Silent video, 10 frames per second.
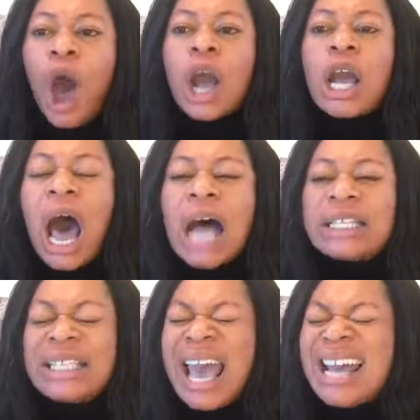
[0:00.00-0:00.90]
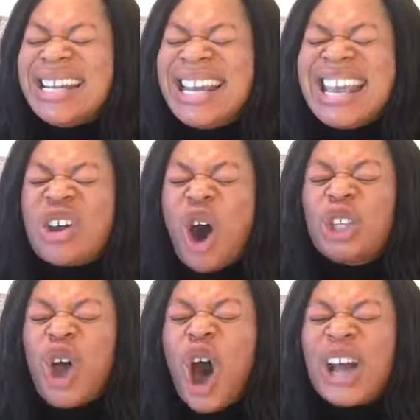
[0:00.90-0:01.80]
God said,
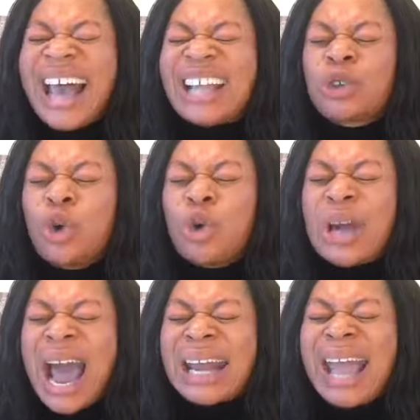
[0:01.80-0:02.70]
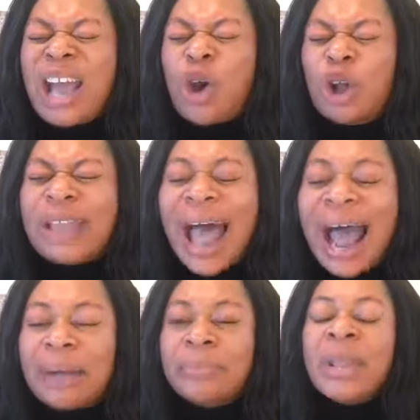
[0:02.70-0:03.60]
Likodo kaduka
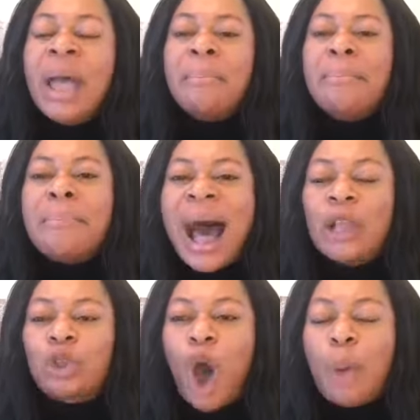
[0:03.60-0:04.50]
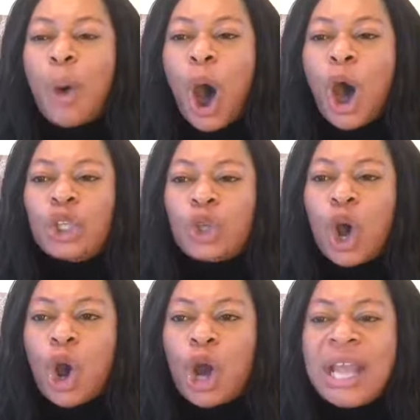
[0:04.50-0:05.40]
rekoda. Manto
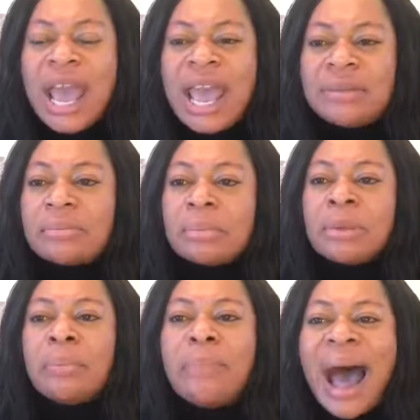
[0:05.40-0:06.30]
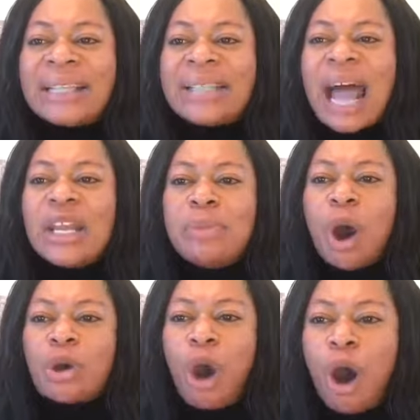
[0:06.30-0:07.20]
bozo kole. Manta
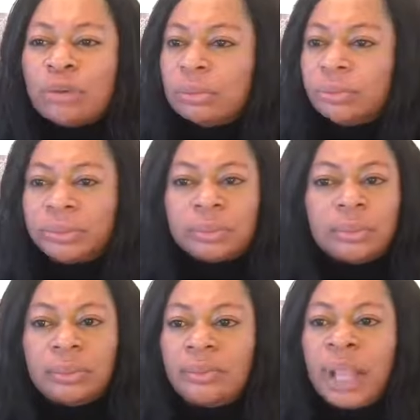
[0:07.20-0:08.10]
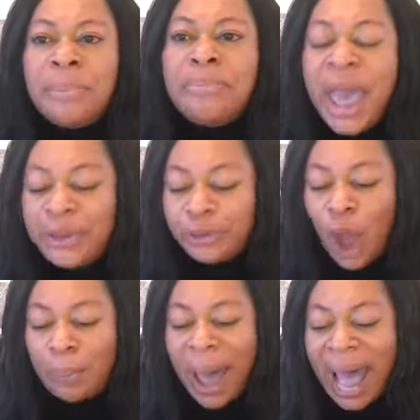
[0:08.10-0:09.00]
liboko.
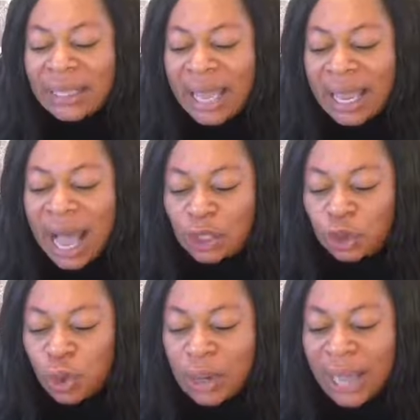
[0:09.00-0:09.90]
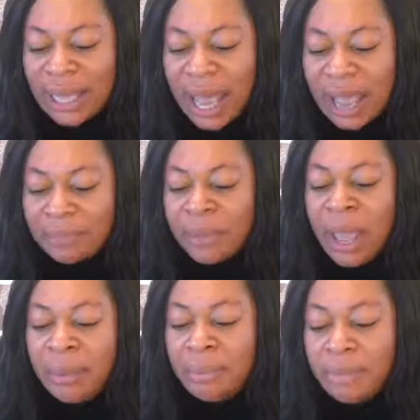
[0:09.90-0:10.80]
Mento bande kasuka de.
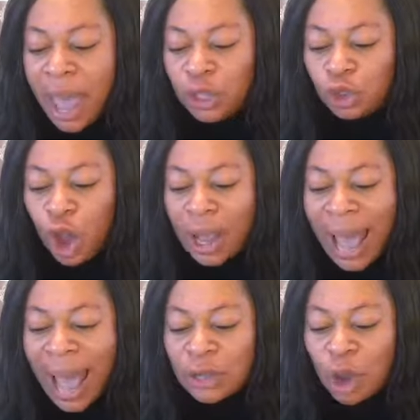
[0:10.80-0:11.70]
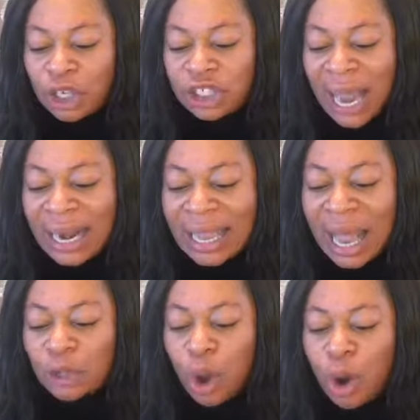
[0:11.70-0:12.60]
Mento gado shale
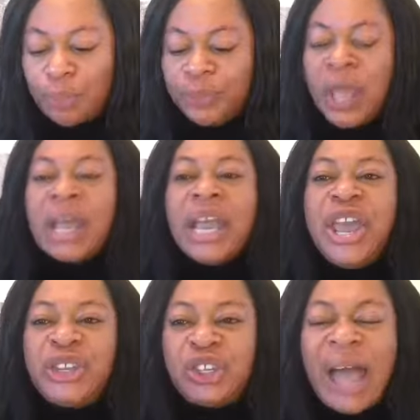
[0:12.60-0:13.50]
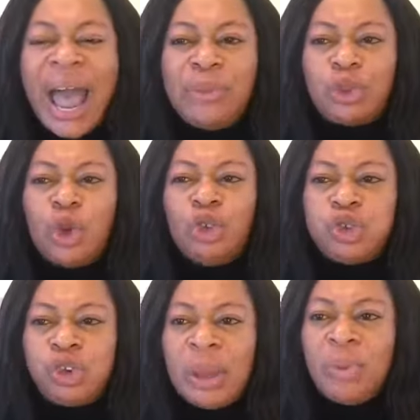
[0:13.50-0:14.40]
kado. It's time to
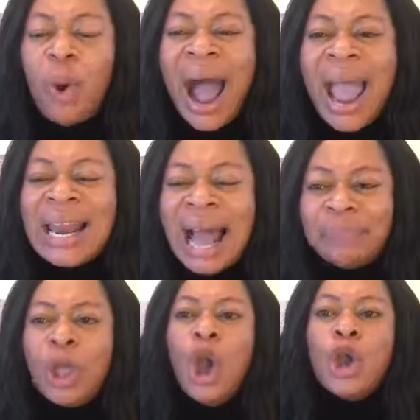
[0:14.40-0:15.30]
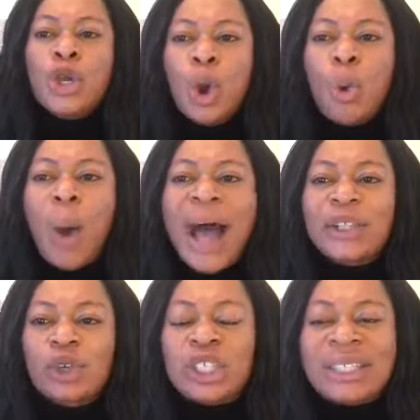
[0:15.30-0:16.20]
dream wild. You
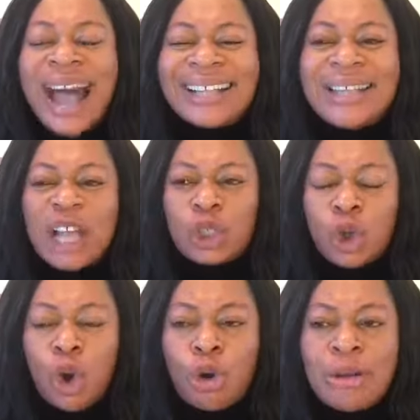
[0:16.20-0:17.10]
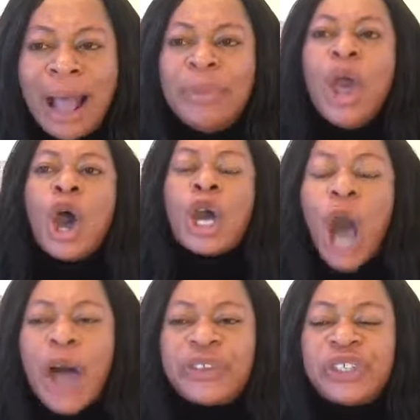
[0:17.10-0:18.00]
want to start that school.
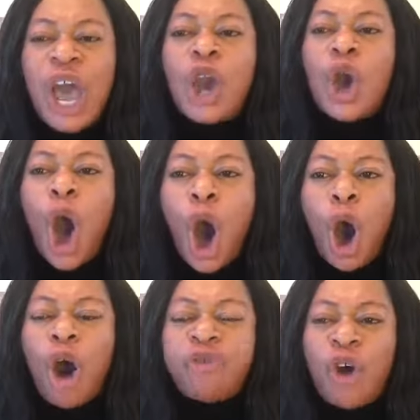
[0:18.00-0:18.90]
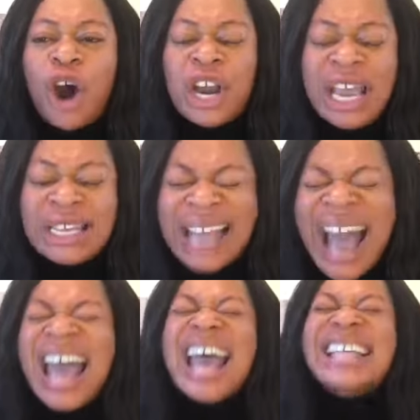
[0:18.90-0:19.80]
God said, go for it.
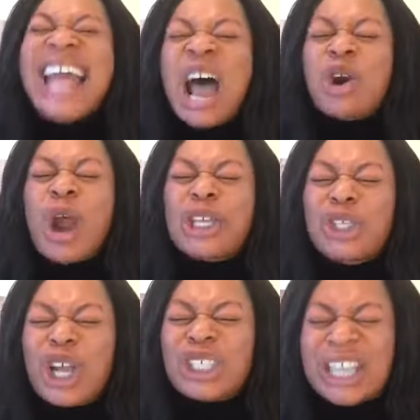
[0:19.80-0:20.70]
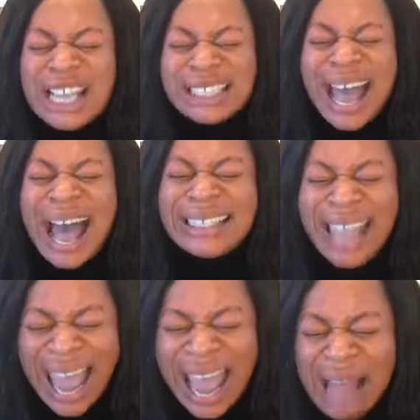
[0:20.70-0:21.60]
The resources are
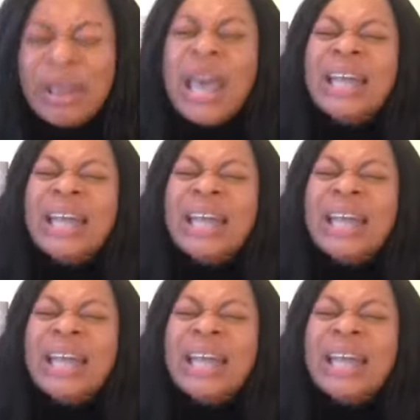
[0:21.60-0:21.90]
there.